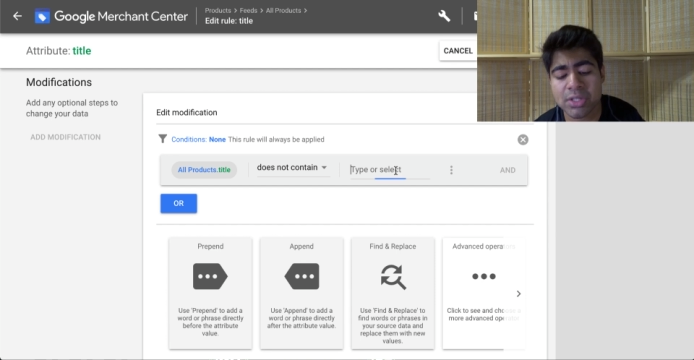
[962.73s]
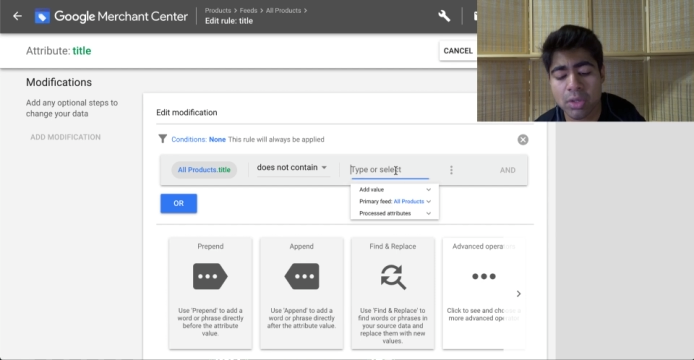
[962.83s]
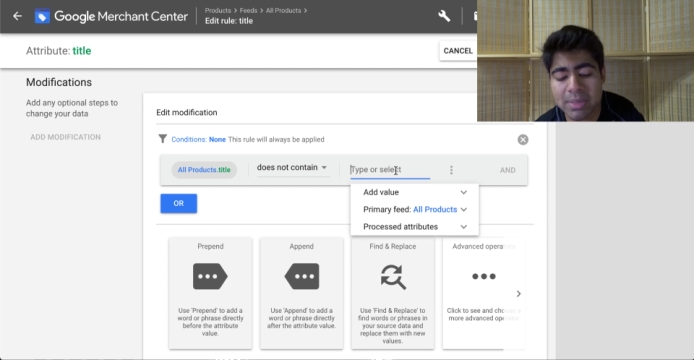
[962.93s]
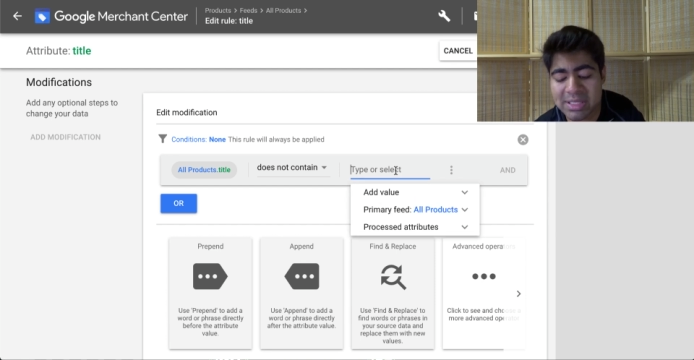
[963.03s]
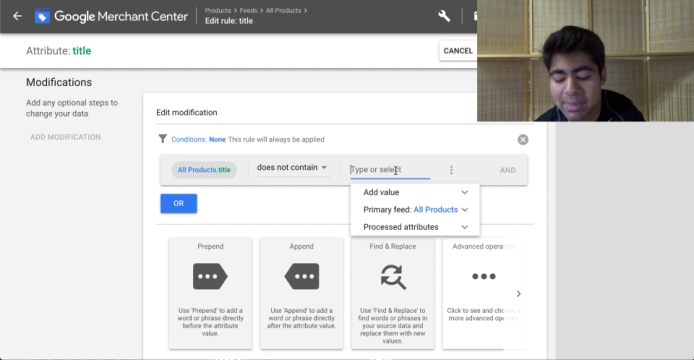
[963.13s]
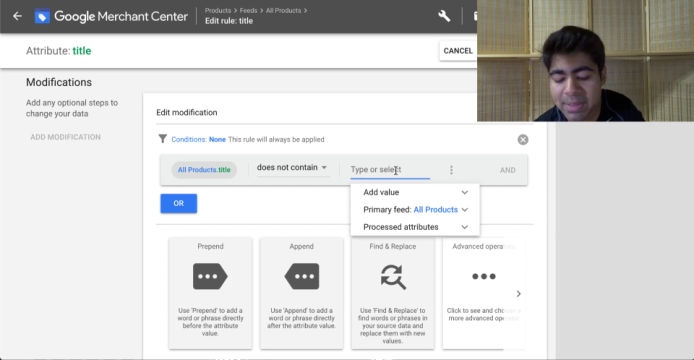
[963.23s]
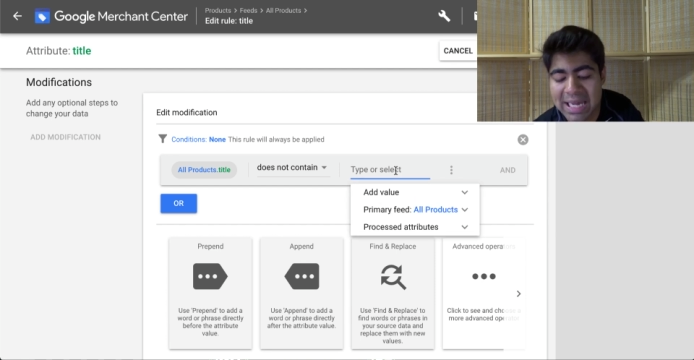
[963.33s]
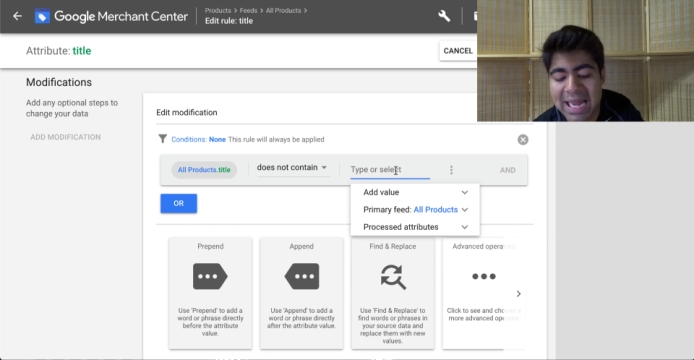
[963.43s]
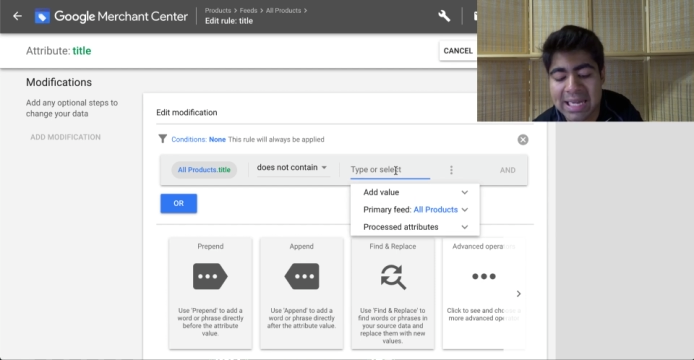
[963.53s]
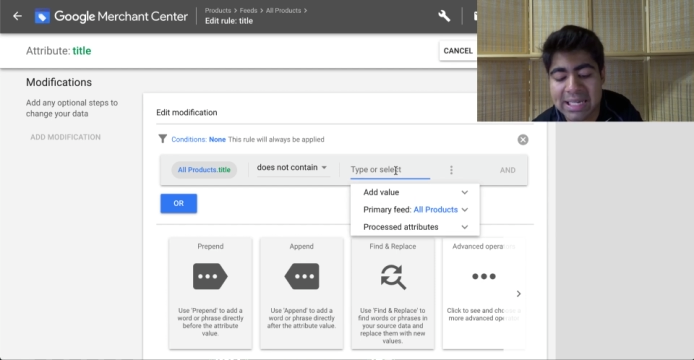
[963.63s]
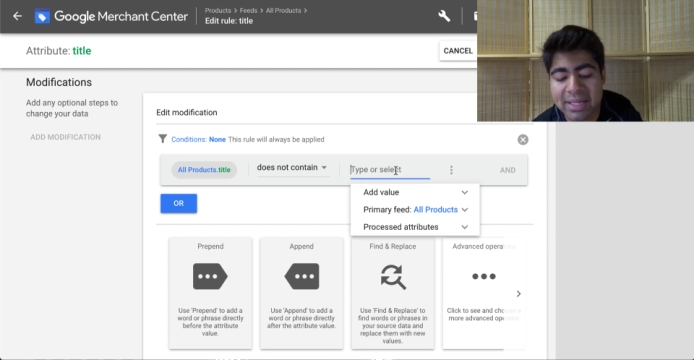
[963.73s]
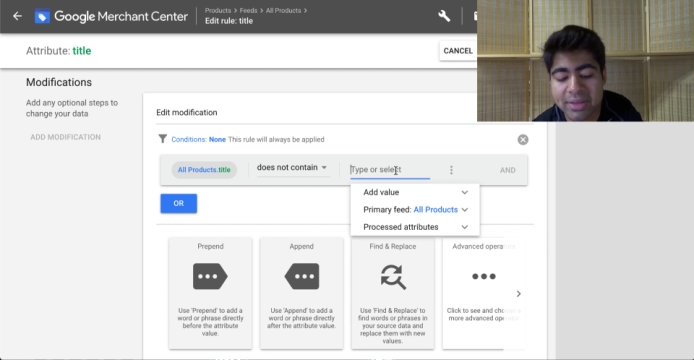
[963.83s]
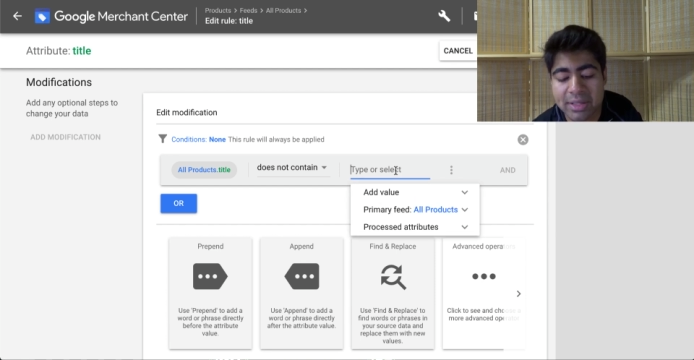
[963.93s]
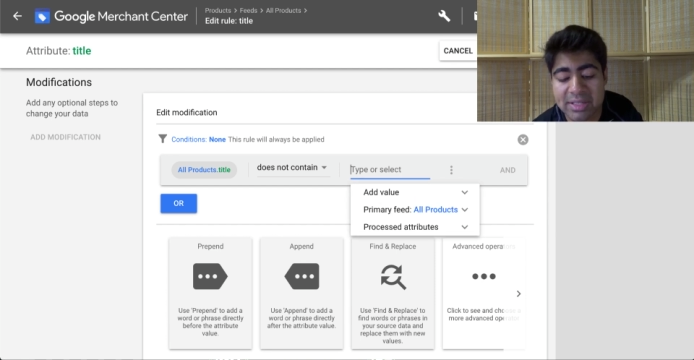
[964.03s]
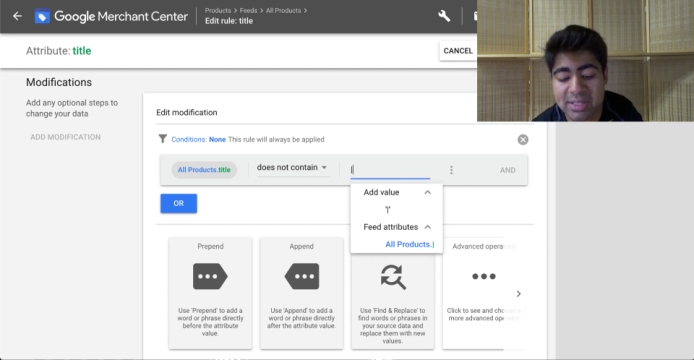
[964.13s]
you'll be simply adding
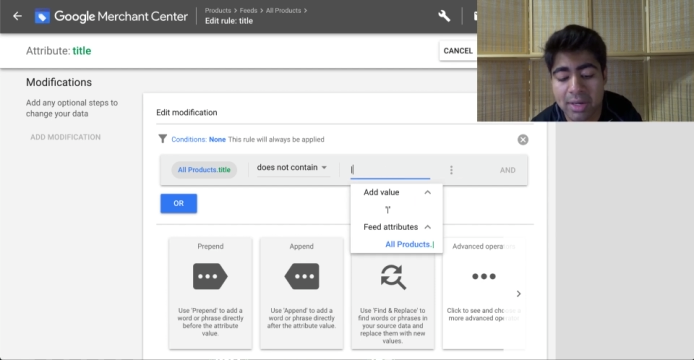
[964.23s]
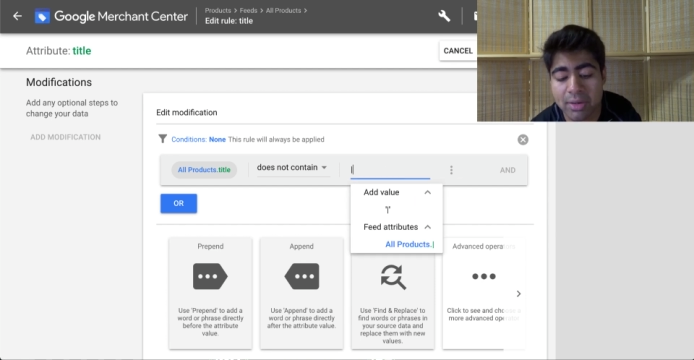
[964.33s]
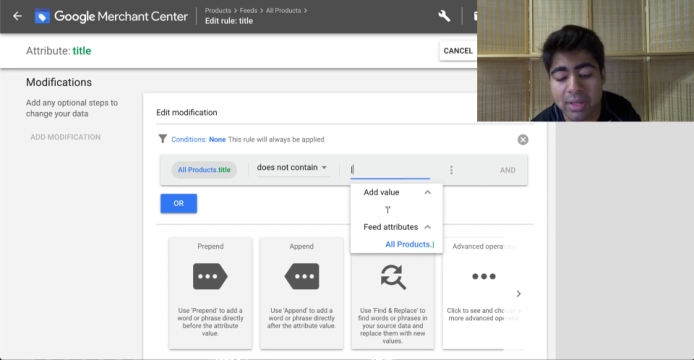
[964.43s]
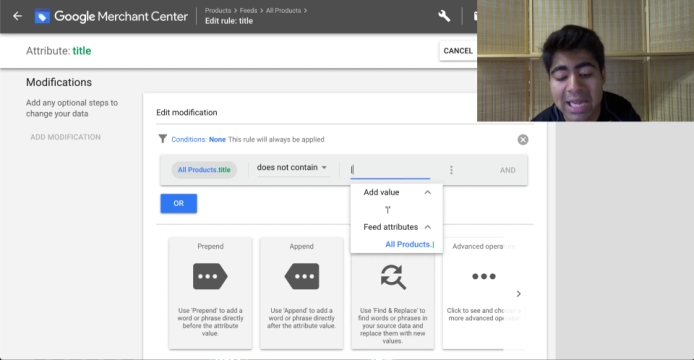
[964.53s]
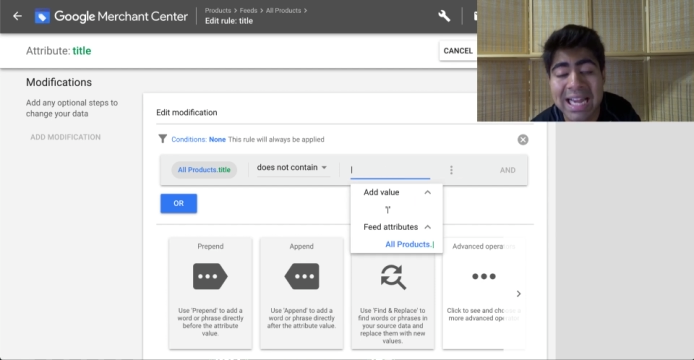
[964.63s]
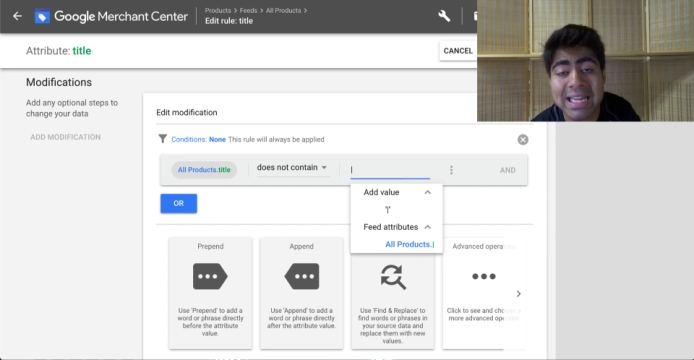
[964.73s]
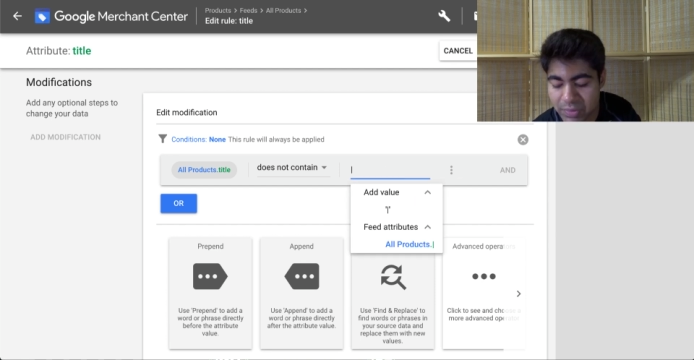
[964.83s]
in this little line,